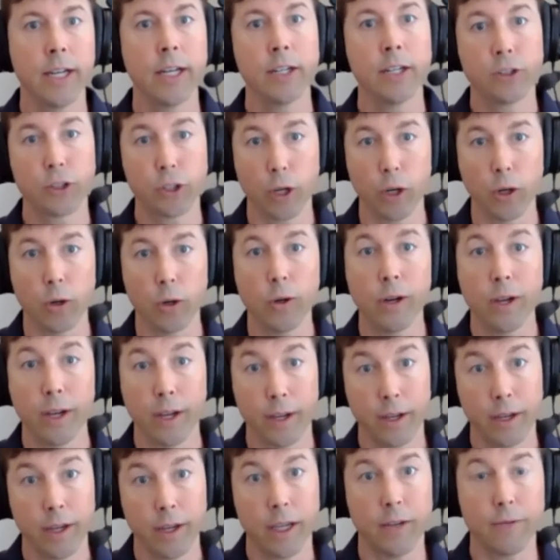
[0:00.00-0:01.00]
So
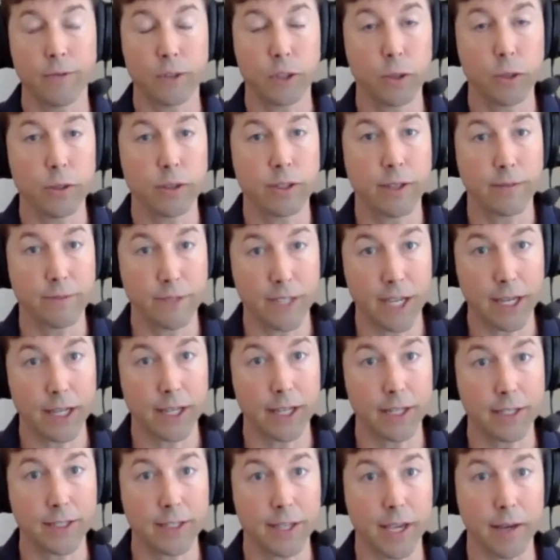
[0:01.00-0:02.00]
if students have taken
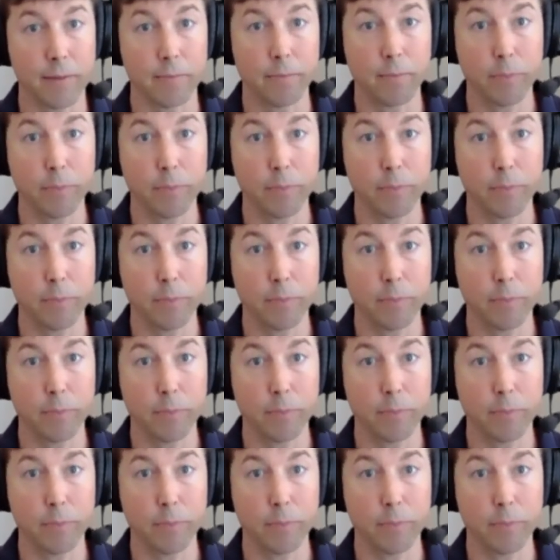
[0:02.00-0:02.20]
exam